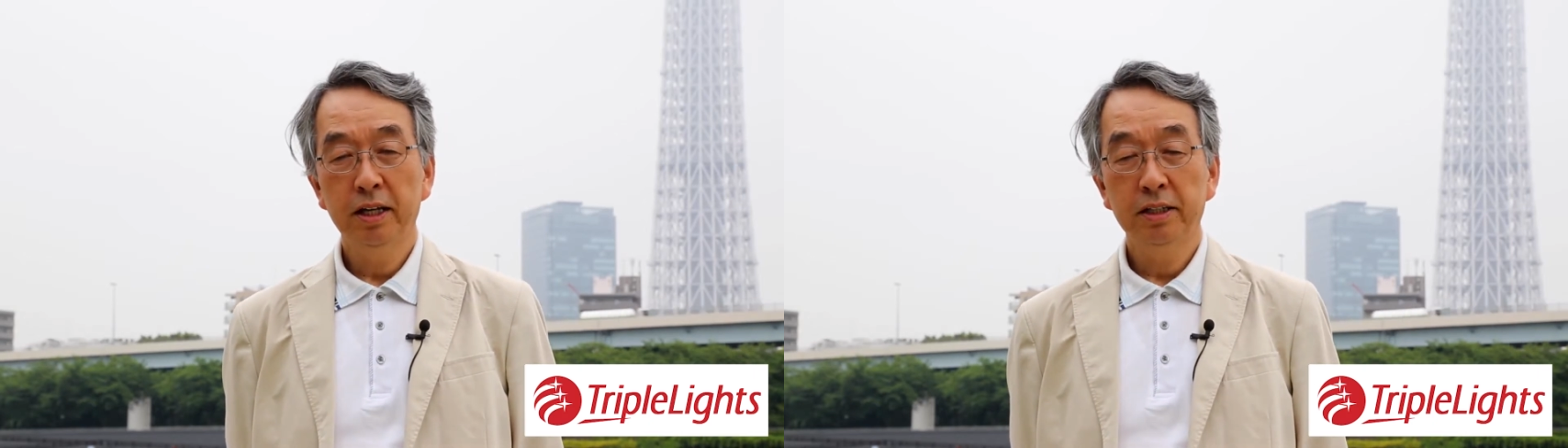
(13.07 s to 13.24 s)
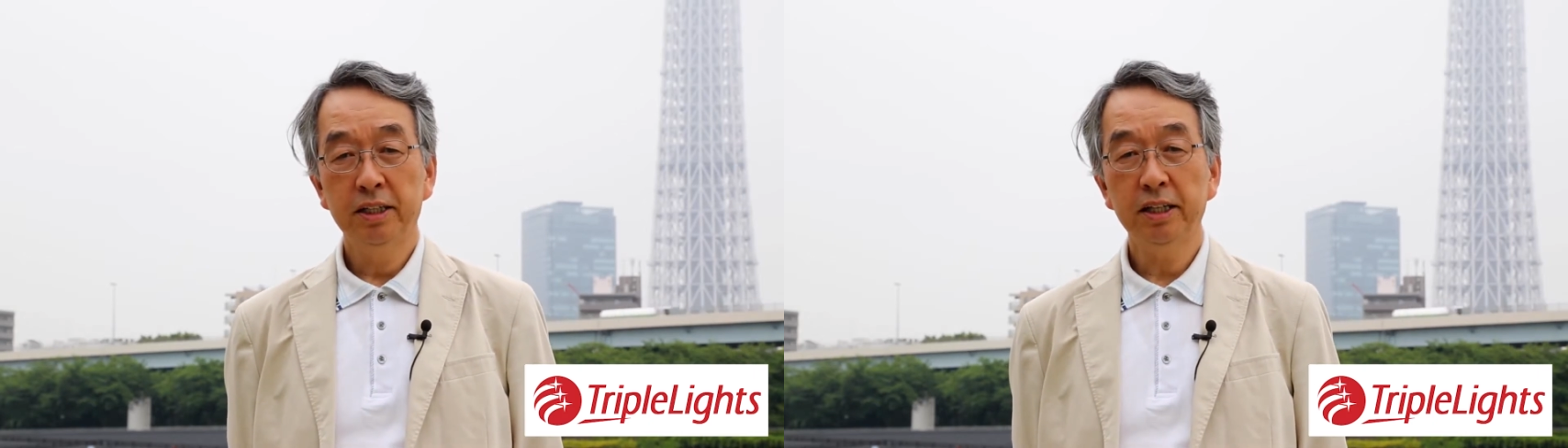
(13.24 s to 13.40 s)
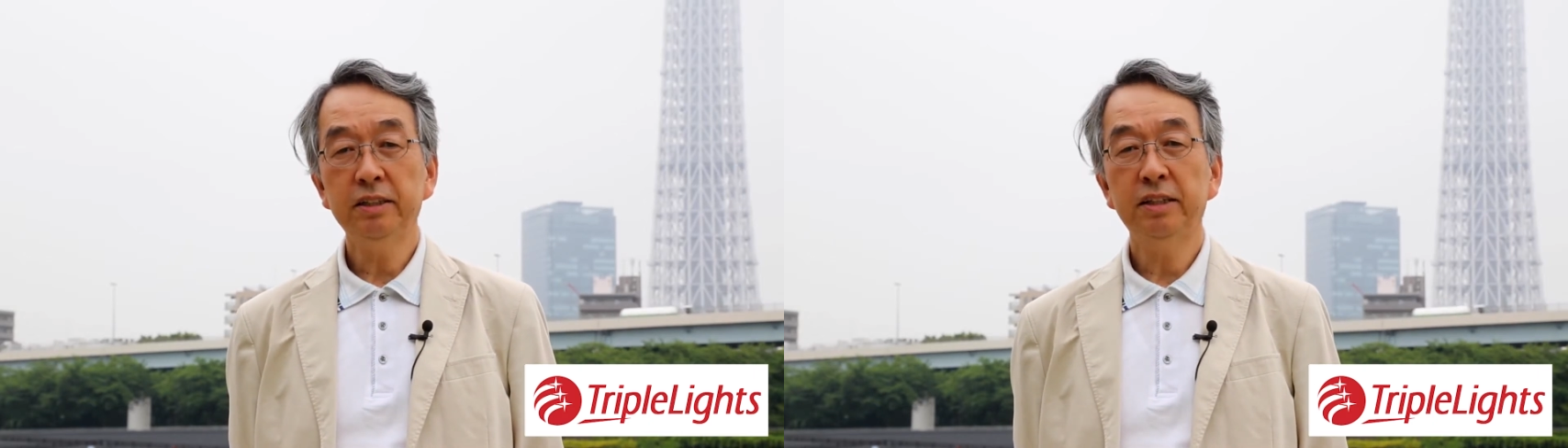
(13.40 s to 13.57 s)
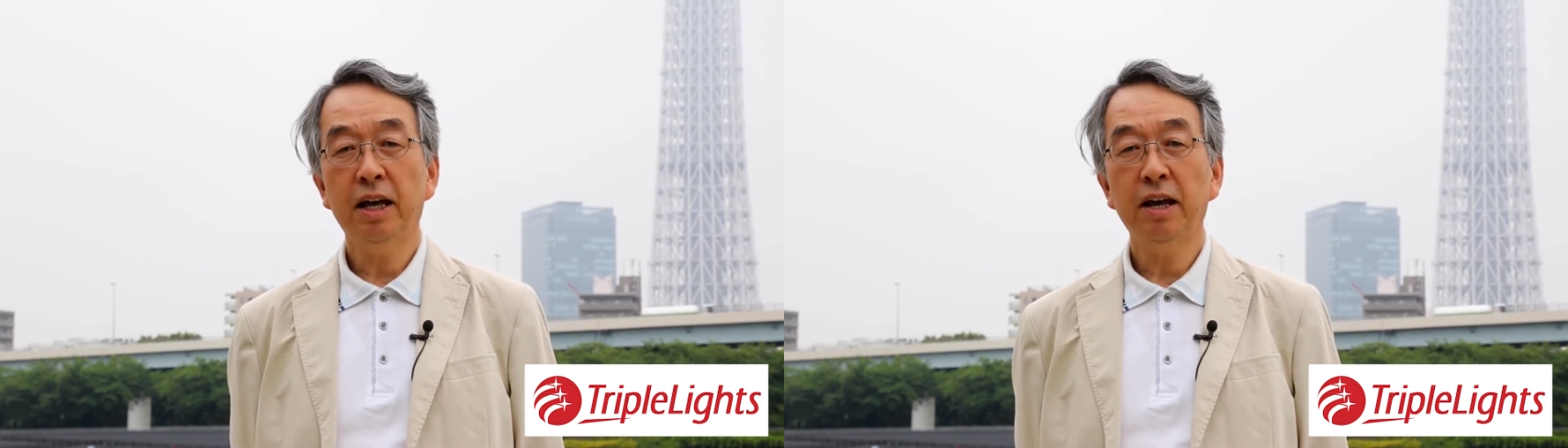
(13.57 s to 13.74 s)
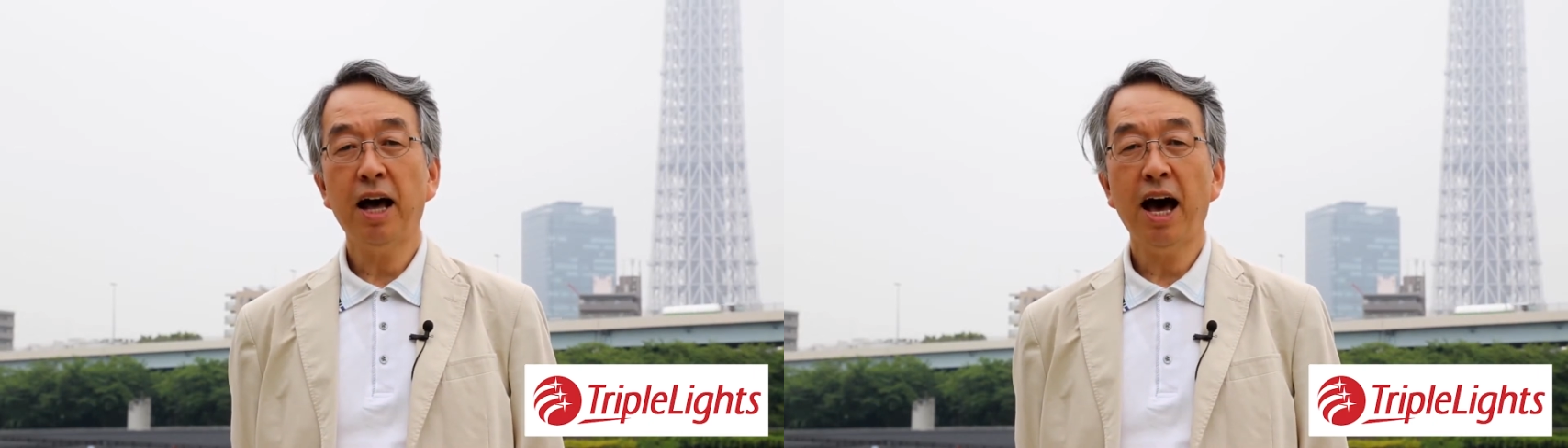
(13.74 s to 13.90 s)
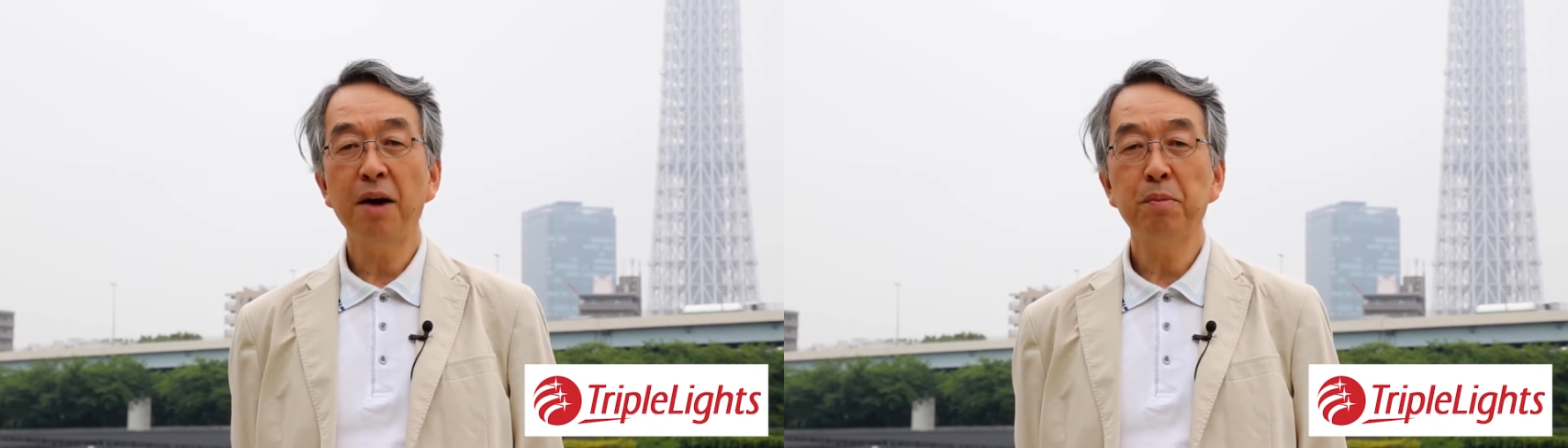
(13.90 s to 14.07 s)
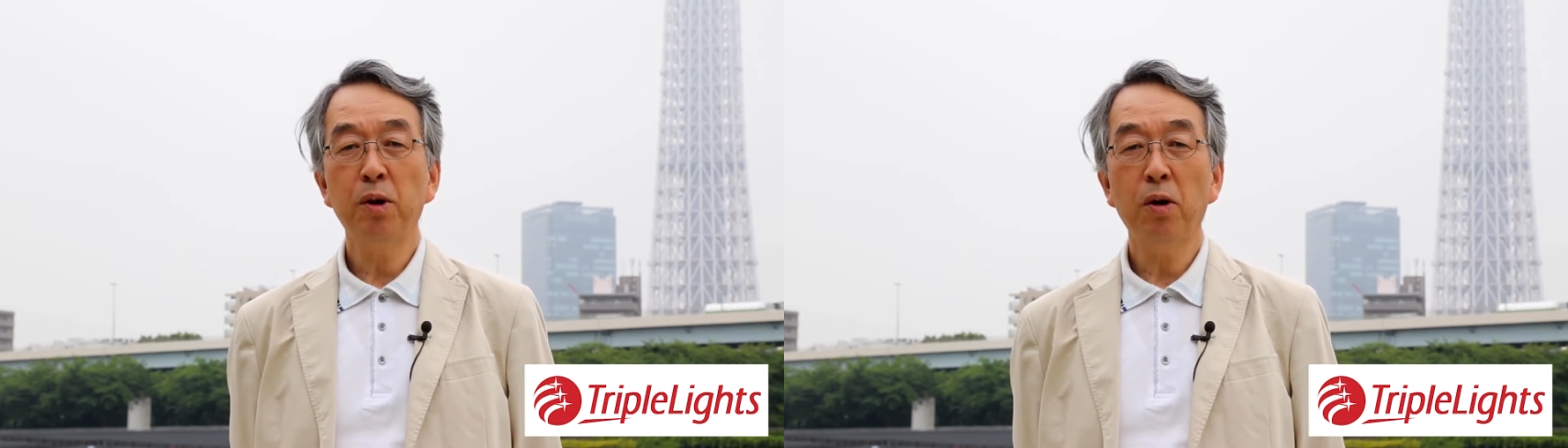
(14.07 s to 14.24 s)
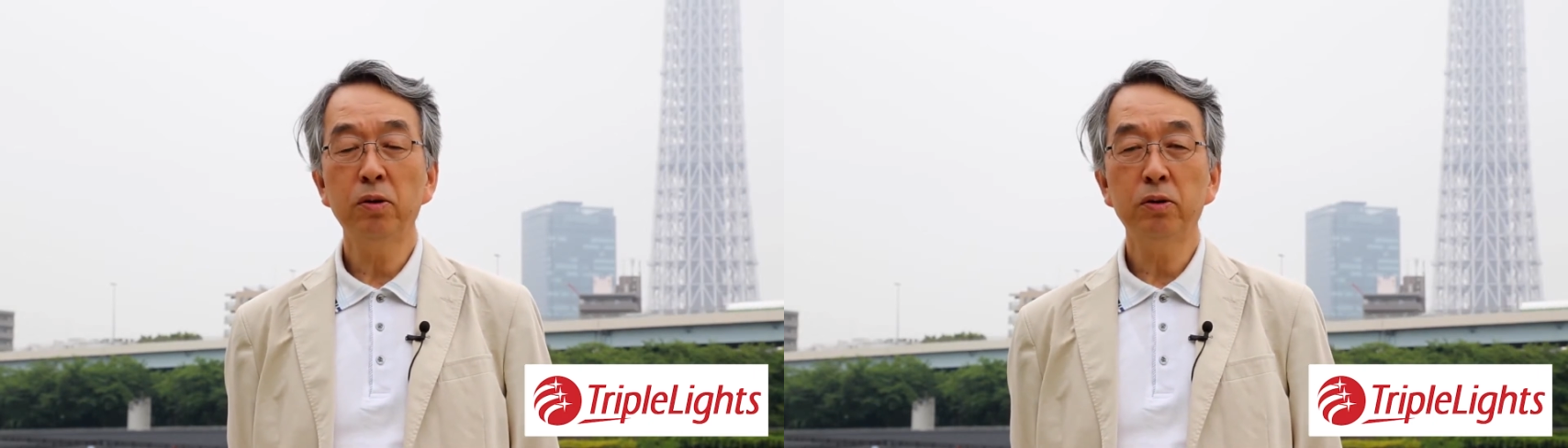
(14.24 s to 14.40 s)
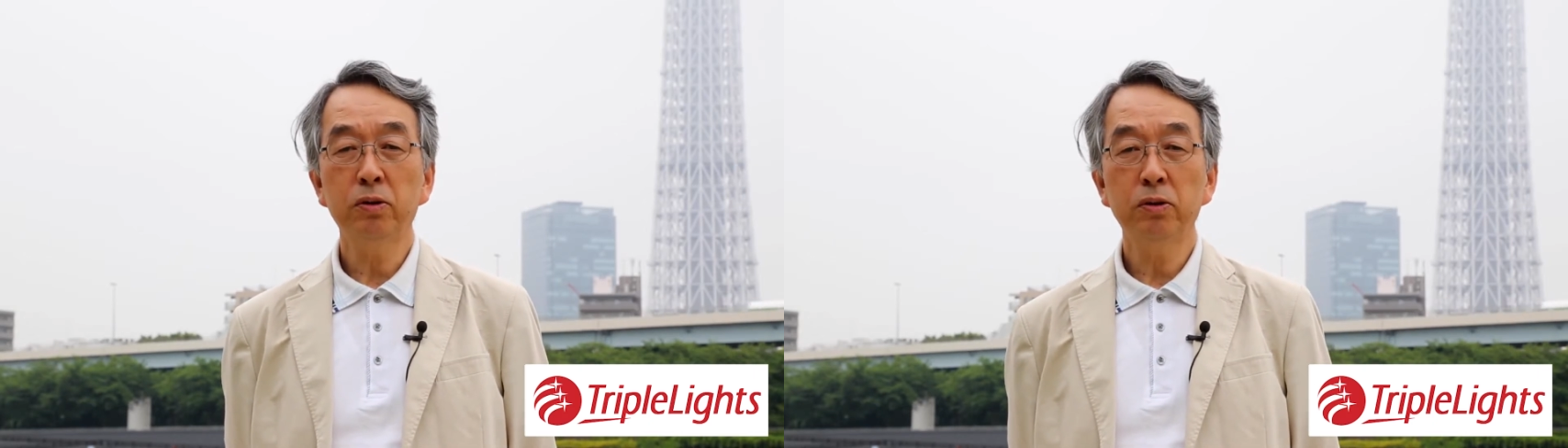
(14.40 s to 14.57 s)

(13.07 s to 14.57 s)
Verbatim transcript: Since then, I belong